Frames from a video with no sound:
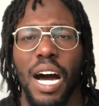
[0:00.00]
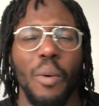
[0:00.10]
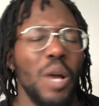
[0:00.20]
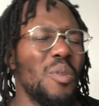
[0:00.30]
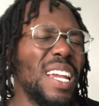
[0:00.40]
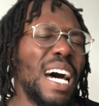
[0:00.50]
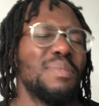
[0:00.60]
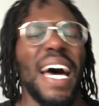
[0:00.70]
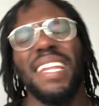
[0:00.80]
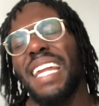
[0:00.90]
won't call it, I'm
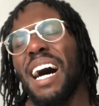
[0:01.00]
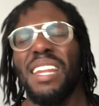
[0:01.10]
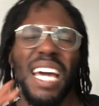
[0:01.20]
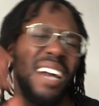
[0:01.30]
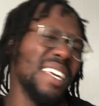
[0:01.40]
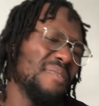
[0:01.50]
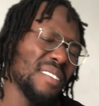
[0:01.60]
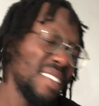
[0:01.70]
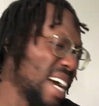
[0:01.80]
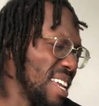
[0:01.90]
tired and I'll leave
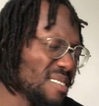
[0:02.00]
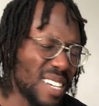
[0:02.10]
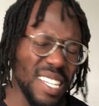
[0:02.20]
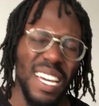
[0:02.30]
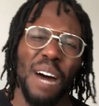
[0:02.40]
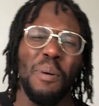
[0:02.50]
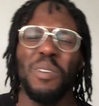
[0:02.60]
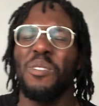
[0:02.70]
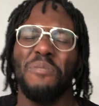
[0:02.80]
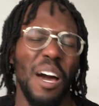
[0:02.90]
it. Like, you know what I'm saying? I'll
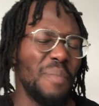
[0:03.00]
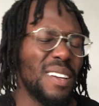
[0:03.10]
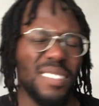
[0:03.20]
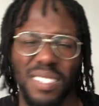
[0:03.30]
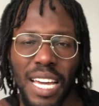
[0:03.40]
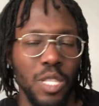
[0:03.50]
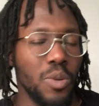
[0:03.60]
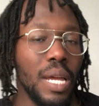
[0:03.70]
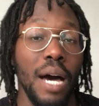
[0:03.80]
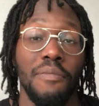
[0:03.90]
probably do 5 minutes. Yeah,
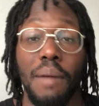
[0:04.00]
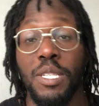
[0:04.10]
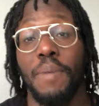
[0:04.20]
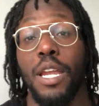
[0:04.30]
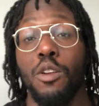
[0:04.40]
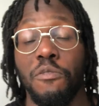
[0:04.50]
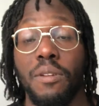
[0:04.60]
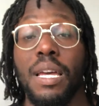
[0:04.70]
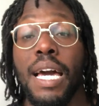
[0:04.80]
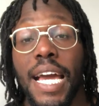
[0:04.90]
do that. 5 minutes better than
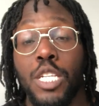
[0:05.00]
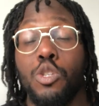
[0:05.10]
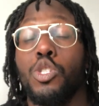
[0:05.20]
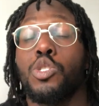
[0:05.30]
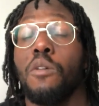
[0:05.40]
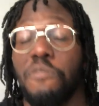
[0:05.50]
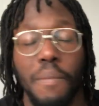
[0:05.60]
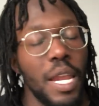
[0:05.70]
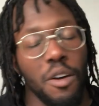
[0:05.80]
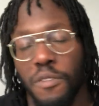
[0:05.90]
nothing. Is do something
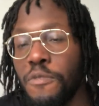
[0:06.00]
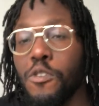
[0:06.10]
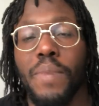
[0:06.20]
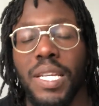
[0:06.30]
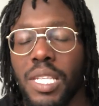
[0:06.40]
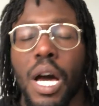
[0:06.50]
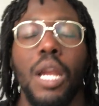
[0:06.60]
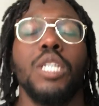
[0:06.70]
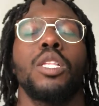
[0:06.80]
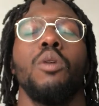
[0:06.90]
better than nothing. A few minutes,
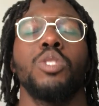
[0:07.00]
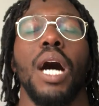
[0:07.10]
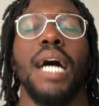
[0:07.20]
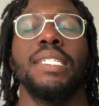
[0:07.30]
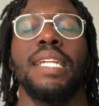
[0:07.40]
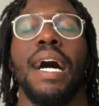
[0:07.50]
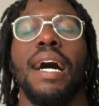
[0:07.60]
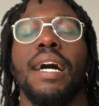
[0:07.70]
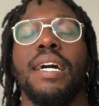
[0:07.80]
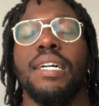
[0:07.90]
let's close the eyes and
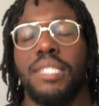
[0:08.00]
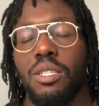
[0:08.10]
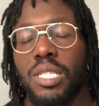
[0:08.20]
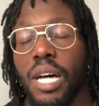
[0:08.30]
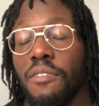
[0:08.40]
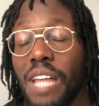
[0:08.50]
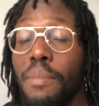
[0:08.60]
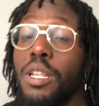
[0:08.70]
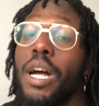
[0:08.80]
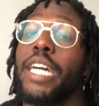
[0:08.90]
that, set yourself down.
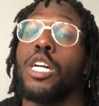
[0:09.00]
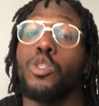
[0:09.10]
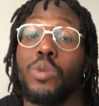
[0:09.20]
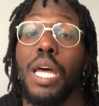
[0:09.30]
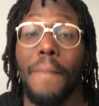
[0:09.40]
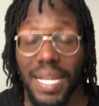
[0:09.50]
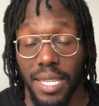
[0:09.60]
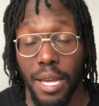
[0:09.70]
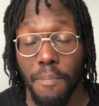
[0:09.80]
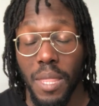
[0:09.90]
But the longer you can do it, the
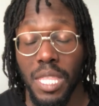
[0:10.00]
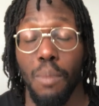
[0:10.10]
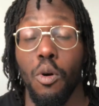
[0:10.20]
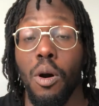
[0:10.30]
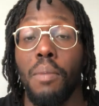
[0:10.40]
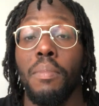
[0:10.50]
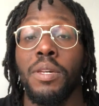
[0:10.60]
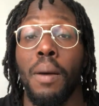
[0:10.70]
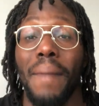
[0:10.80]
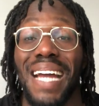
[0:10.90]
better. The more
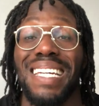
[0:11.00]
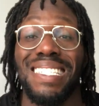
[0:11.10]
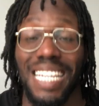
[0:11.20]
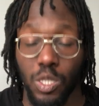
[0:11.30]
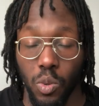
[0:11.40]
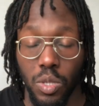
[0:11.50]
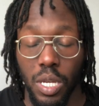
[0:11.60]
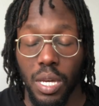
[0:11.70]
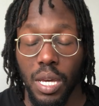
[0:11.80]
your mind is settled.